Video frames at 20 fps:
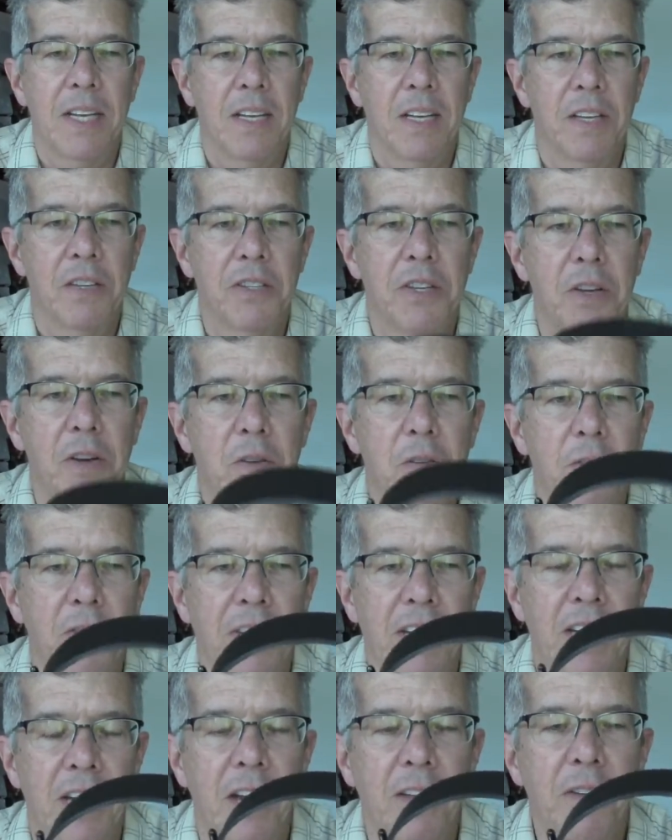So
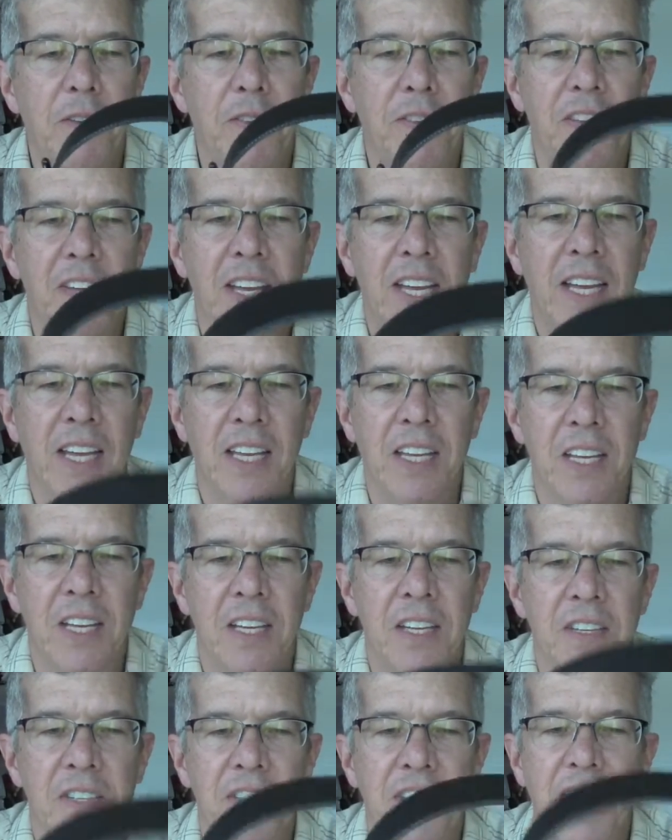the other thing
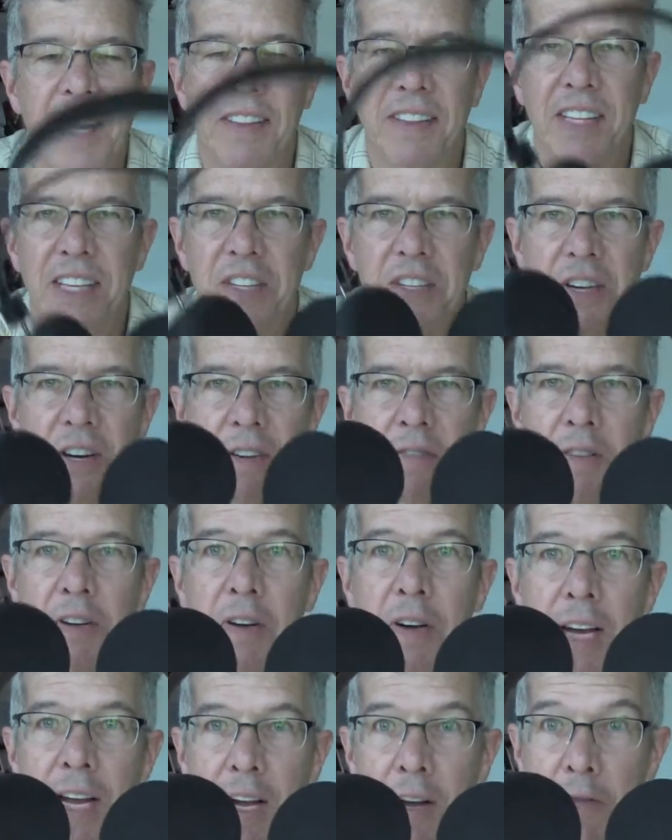is that these are
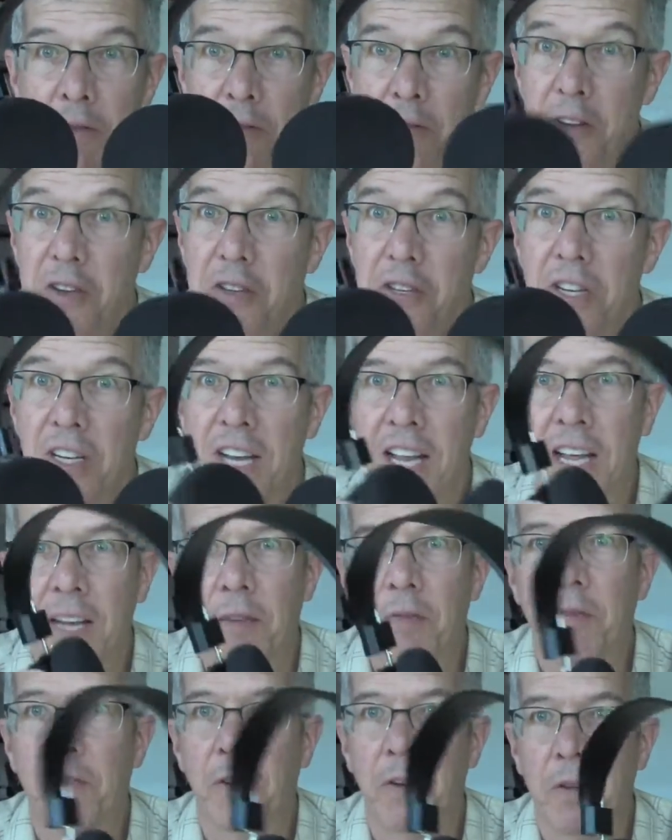very efficient
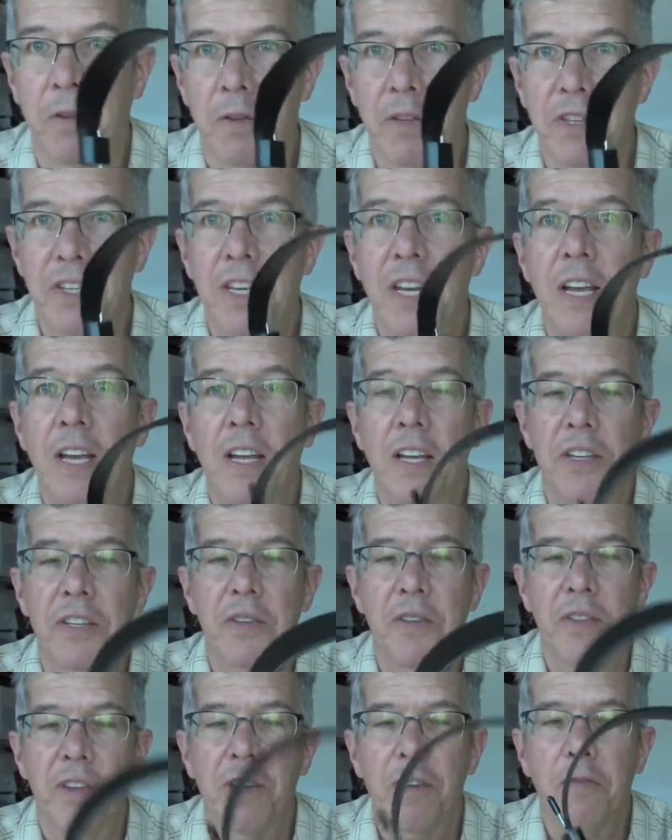headphones,
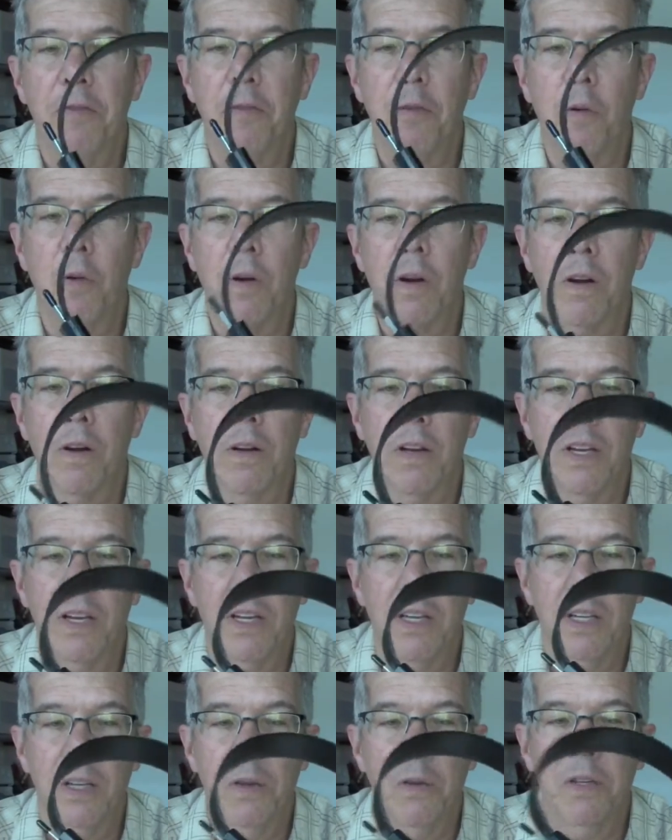so therefore
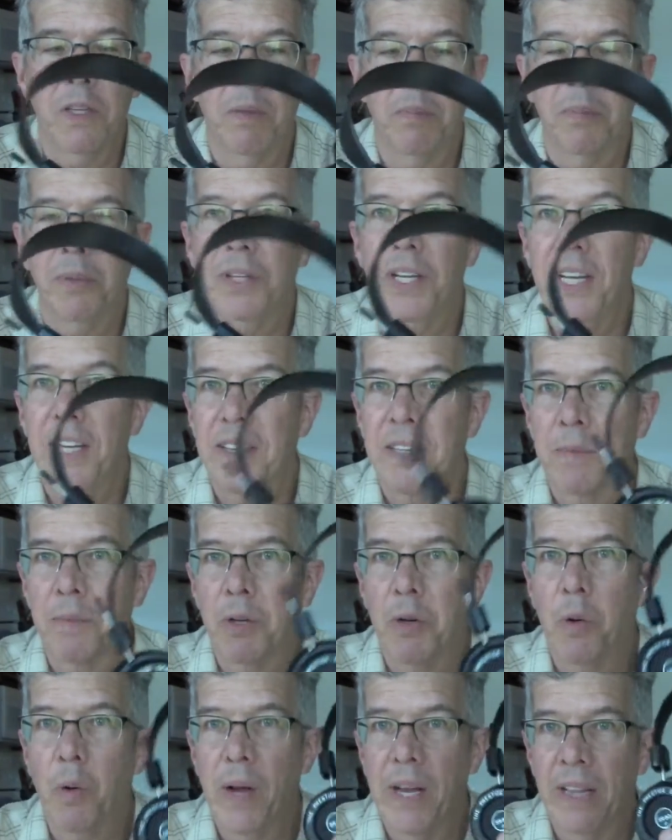you can play them
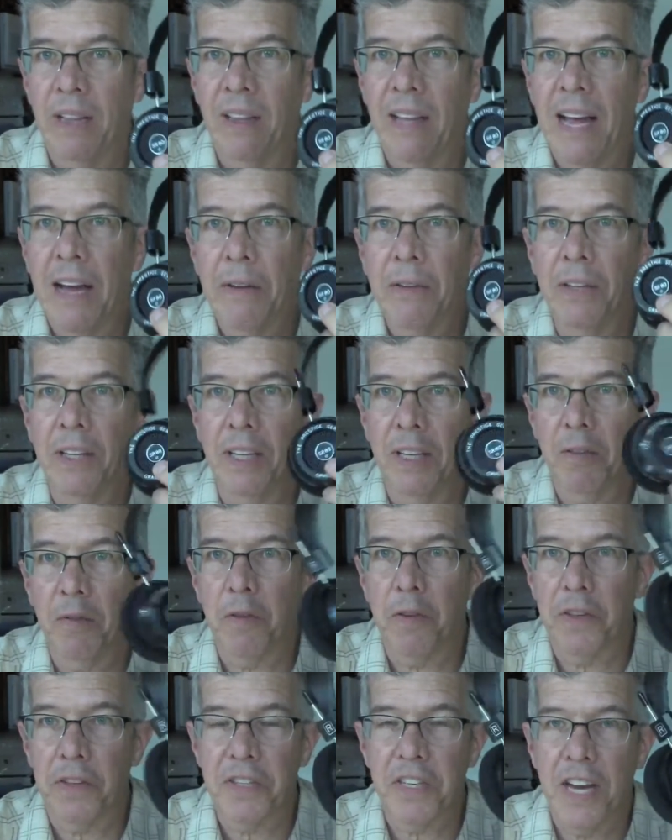quite loudly
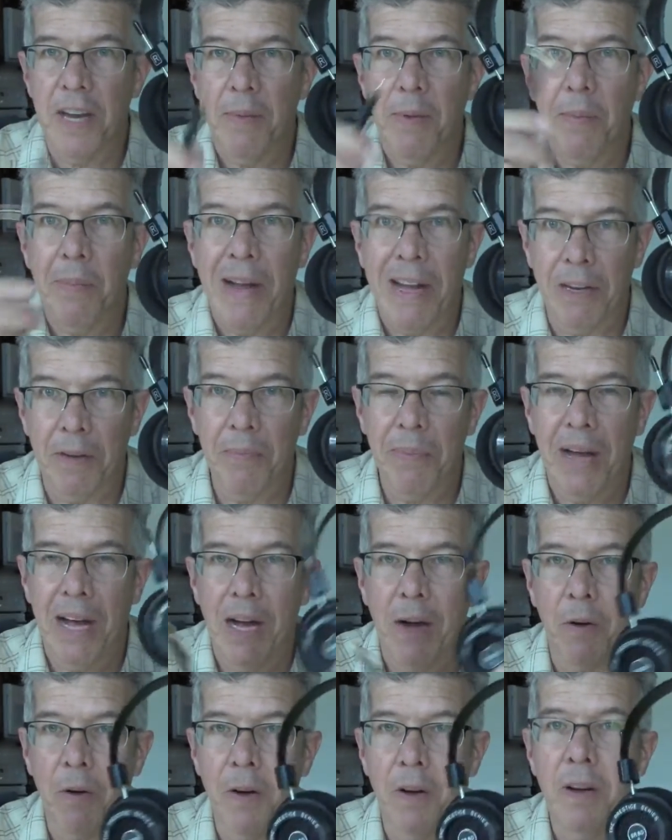for the same amount of
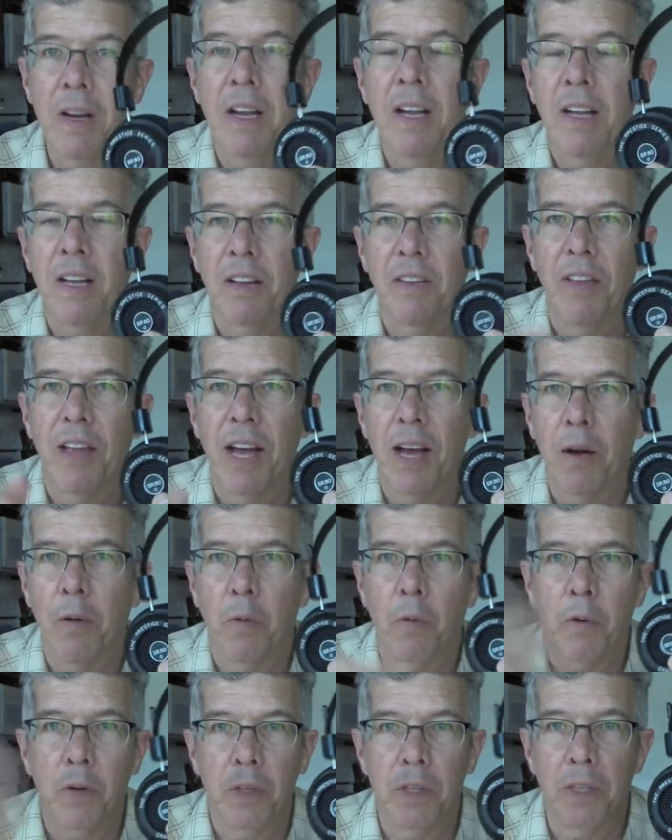power that
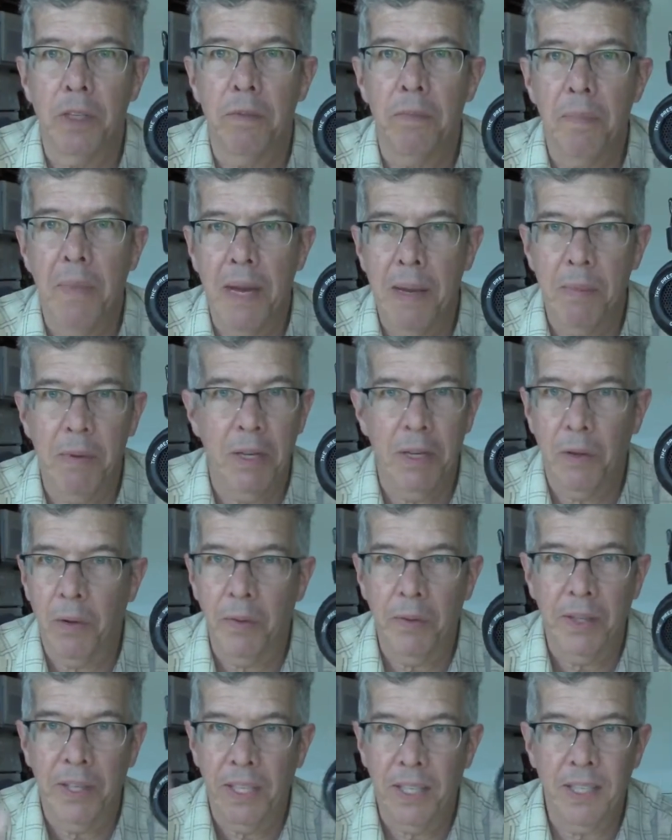would maybe
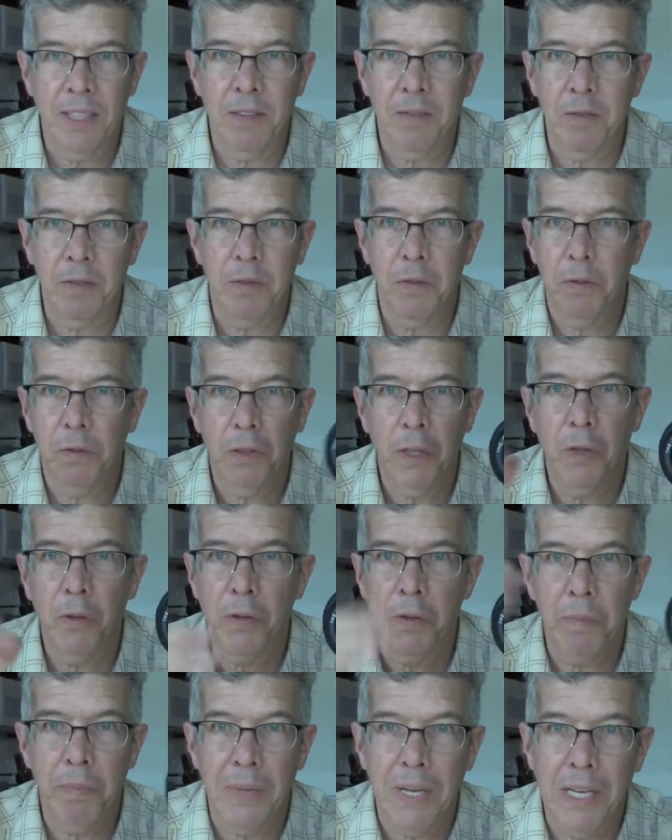only give you low
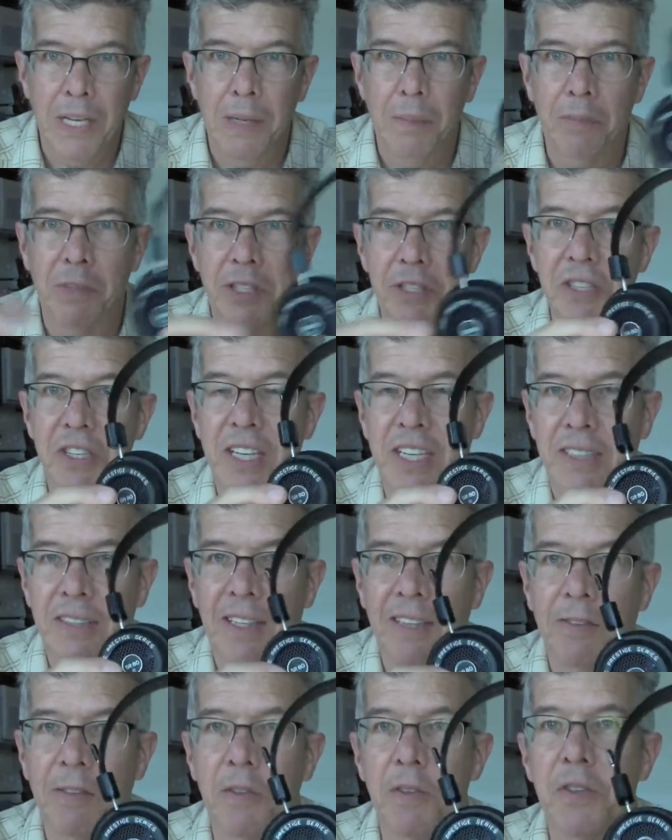to medium listening
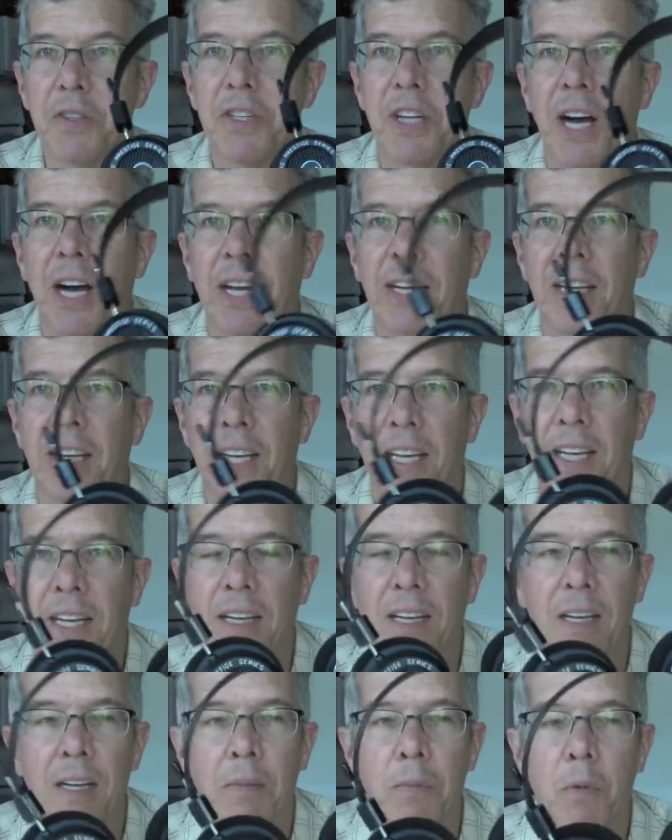levels on a
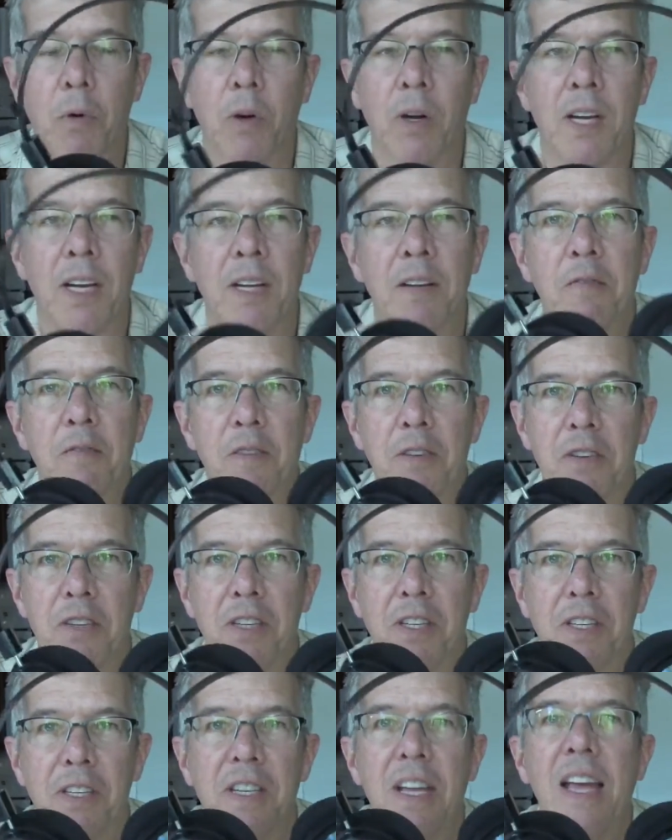more
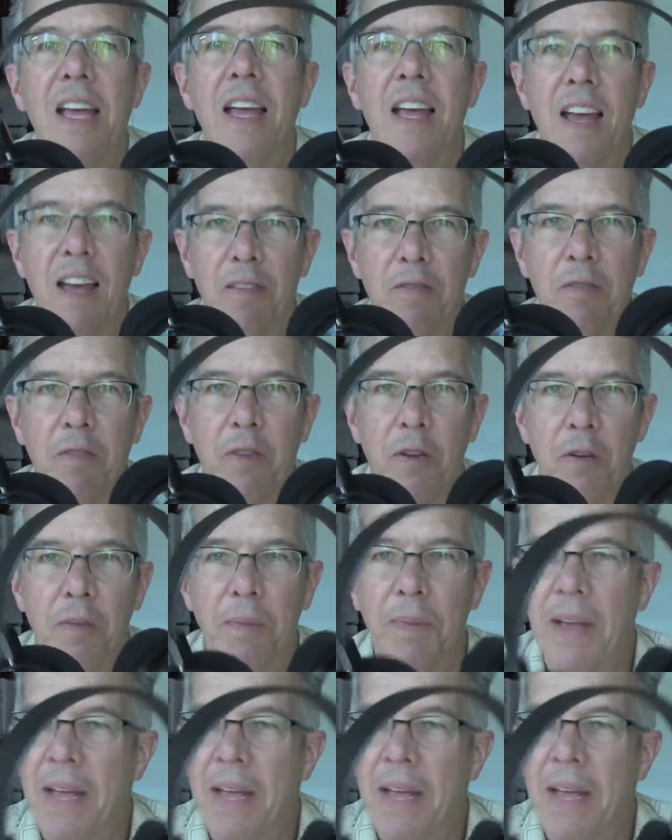inefficient headphone.